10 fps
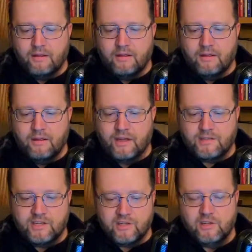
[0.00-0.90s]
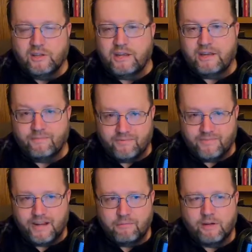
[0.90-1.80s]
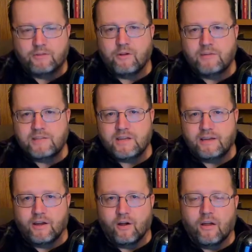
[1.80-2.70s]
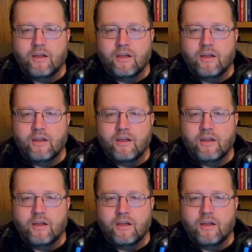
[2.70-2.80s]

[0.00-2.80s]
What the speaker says: Additionally, and I'm going to throw this out there,